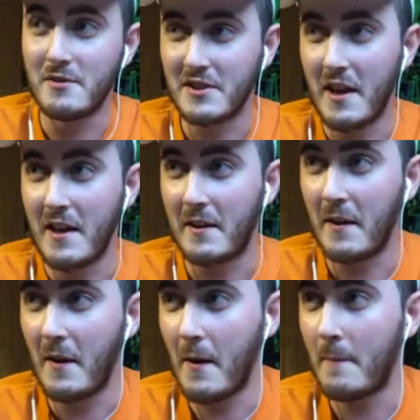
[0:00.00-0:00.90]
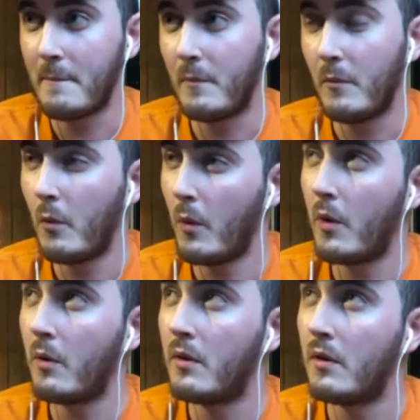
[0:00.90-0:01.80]
like,
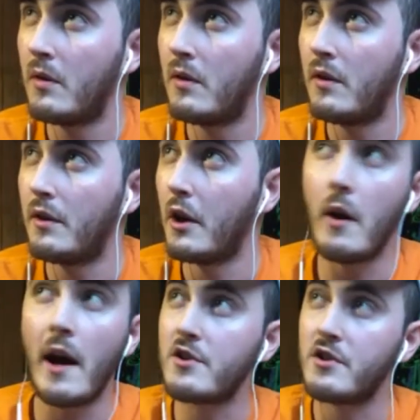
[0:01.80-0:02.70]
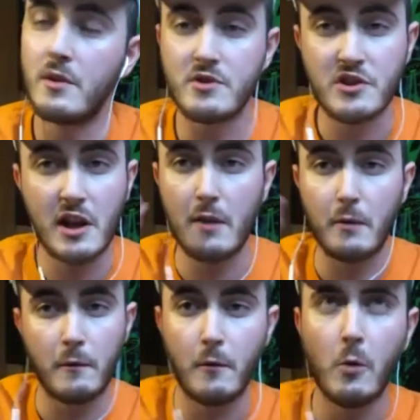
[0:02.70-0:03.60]
well, no, actually, it was just kind of a
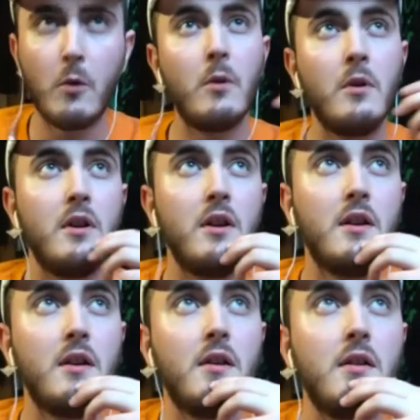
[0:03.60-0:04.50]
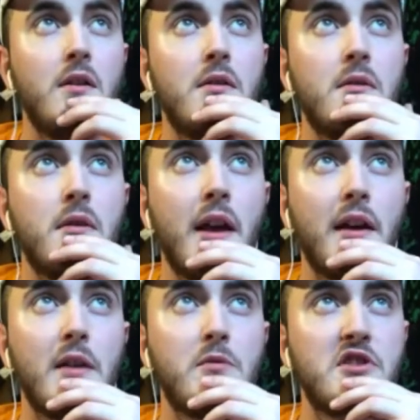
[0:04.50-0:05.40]
full,
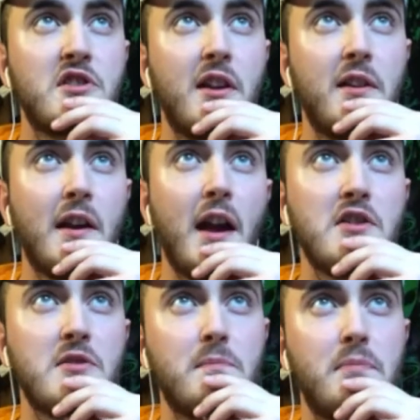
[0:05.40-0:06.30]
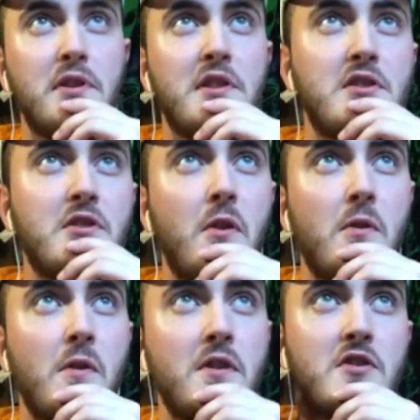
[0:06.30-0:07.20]
like, it was just kind of like I just put this song
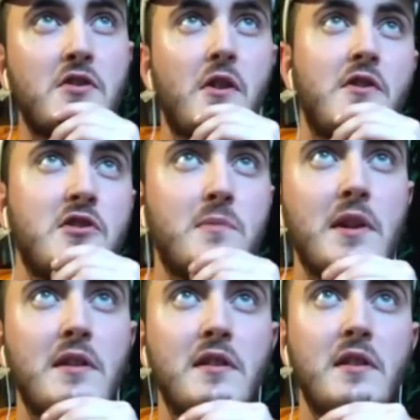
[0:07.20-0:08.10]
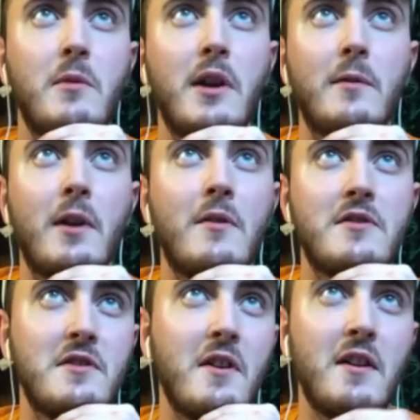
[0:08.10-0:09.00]
on and just started spitting, and then whenever I
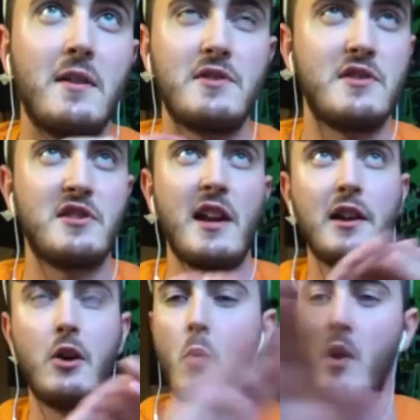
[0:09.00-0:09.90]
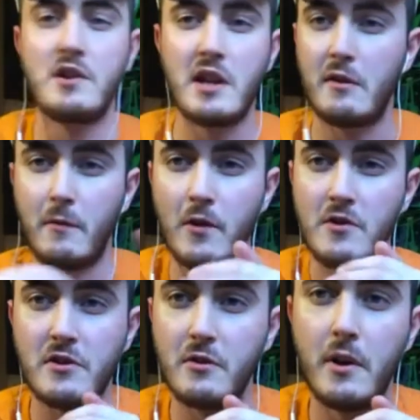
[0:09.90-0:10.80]
was done, it was just kind of like a one take
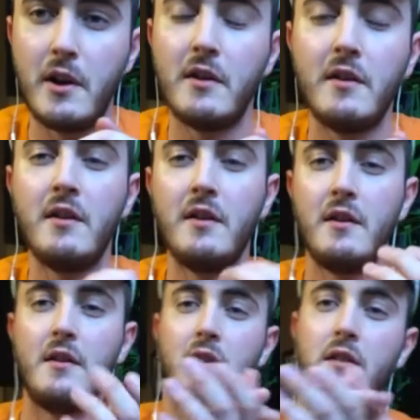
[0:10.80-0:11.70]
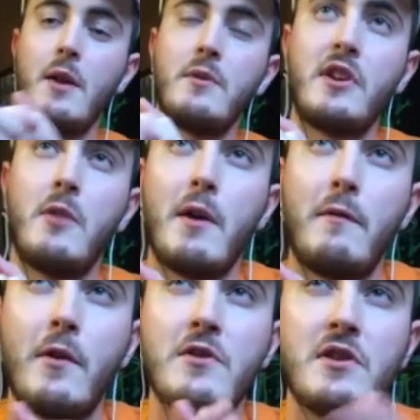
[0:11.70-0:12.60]
verse in a way. That was how my
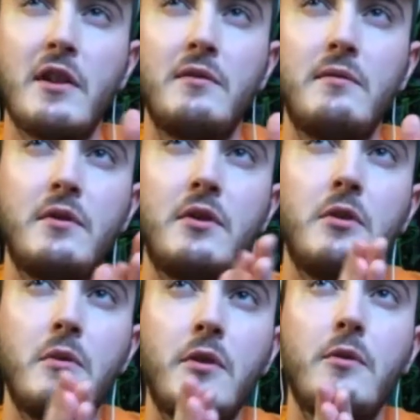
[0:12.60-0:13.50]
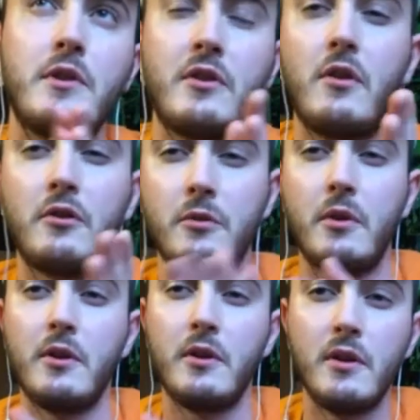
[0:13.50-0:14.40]
first like 2 or 3 songs were.